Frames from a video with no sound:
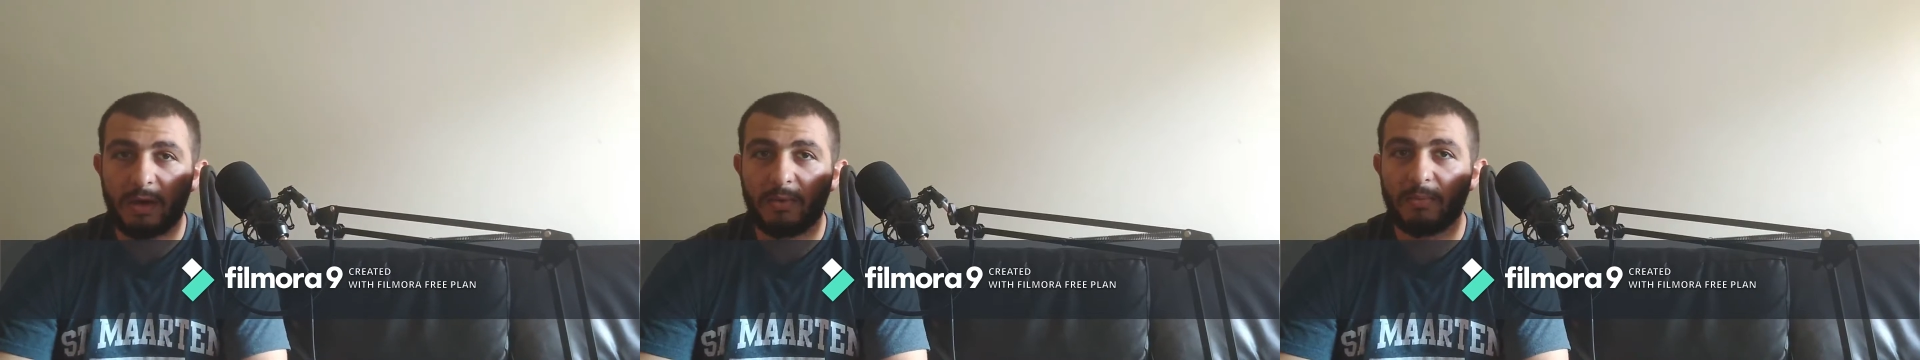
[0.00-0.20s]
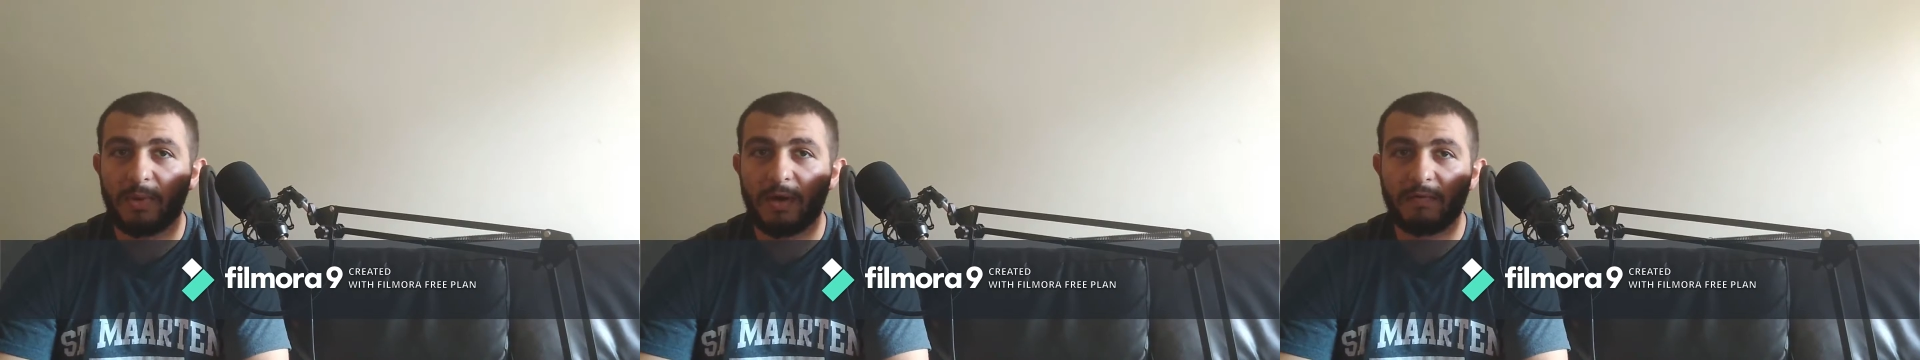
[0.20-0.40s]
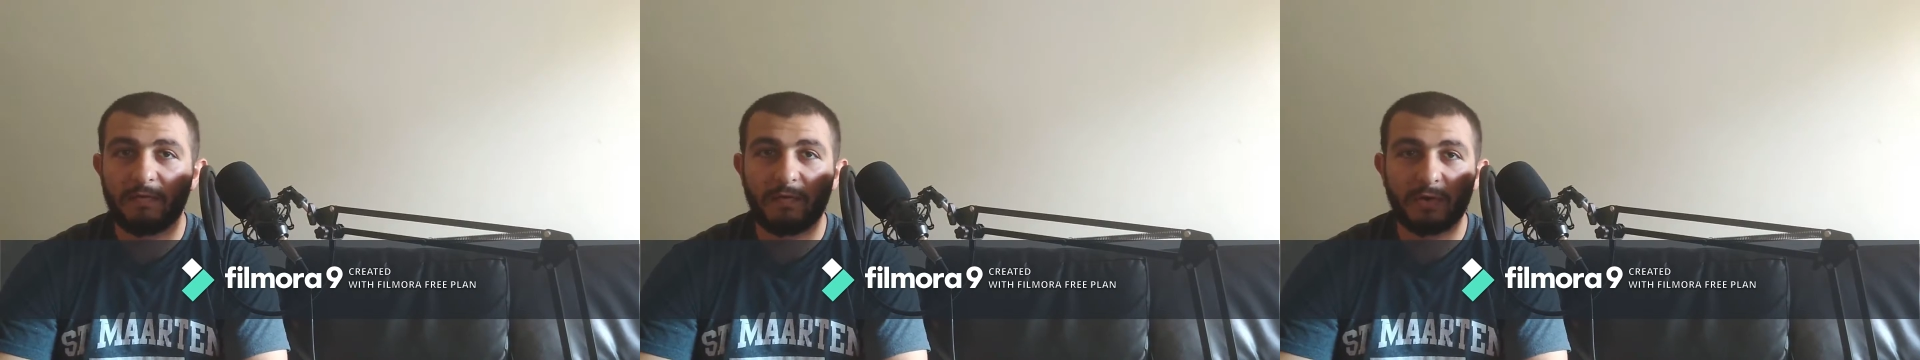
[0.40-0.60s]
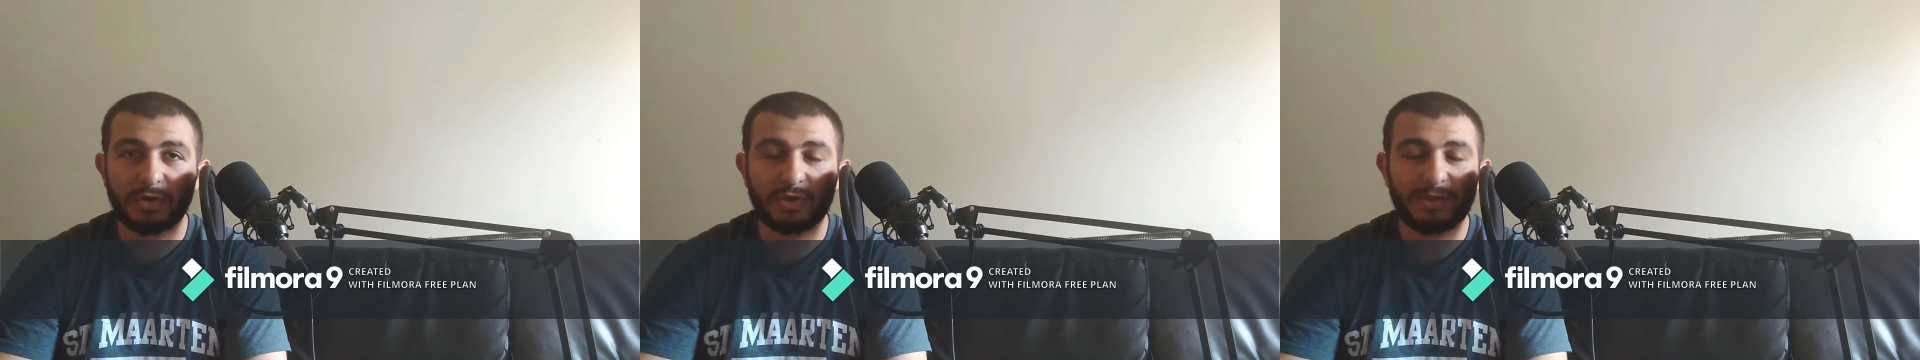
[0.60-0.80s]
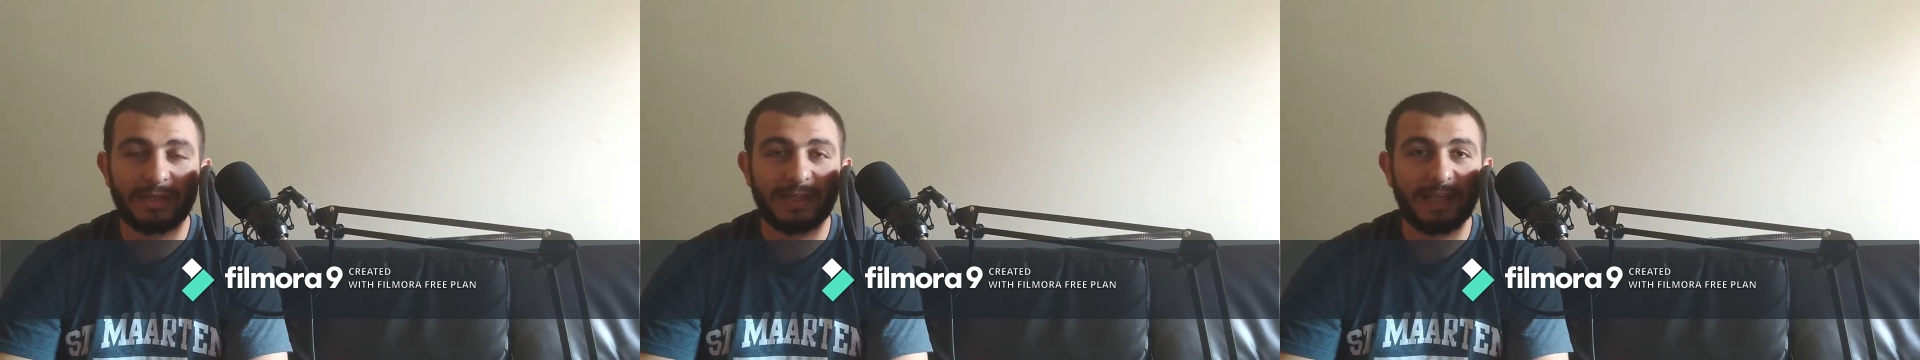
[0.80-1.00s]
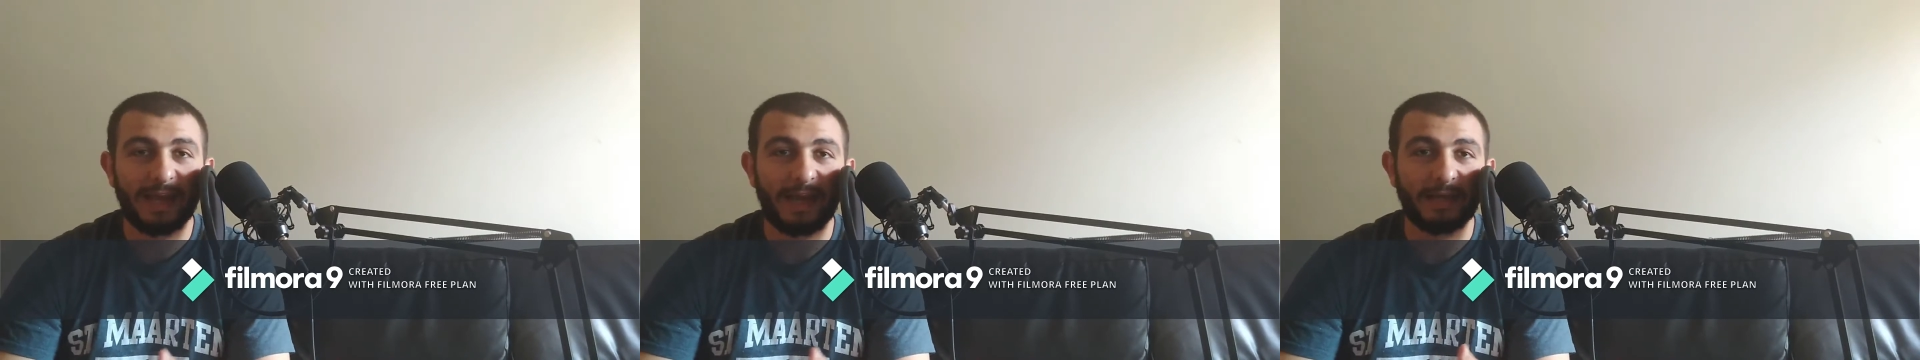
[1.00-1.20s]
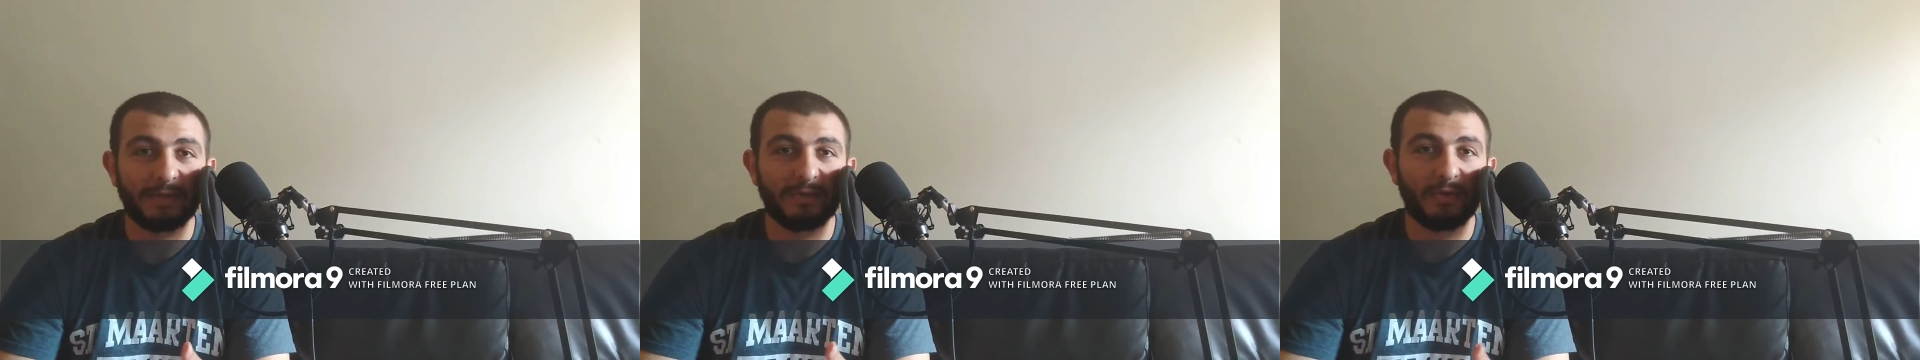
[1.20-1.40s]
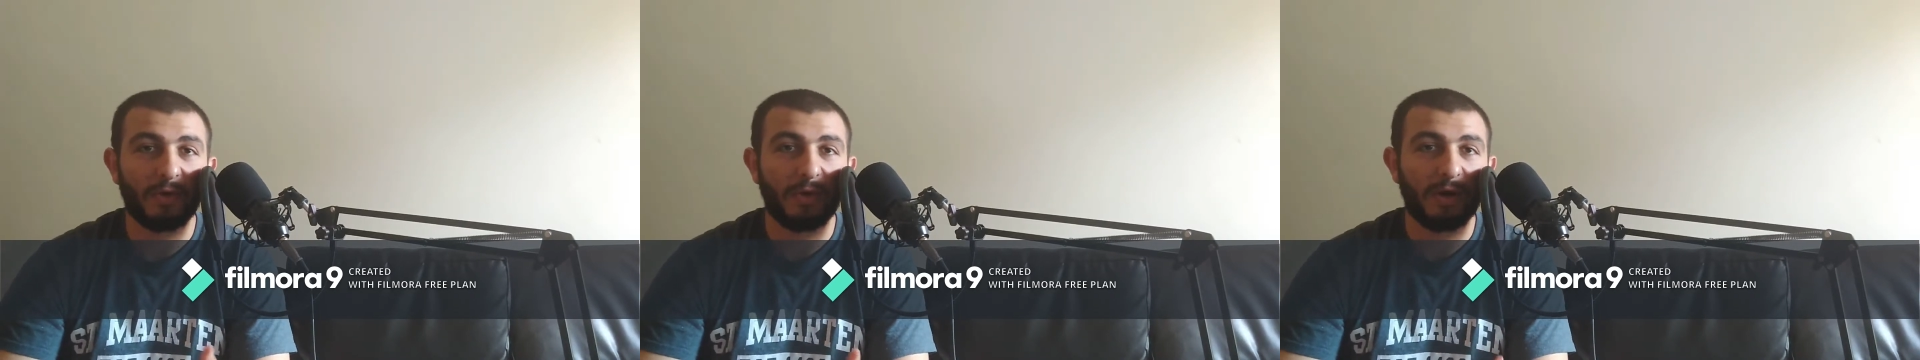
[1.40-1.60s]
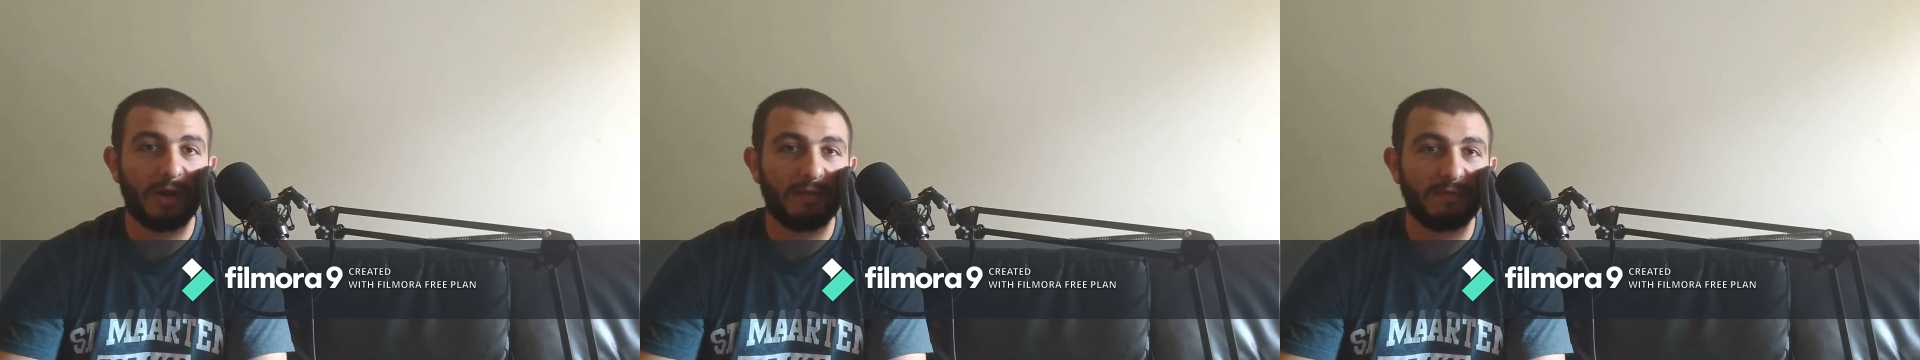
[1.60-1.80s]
Unfortunately, I don't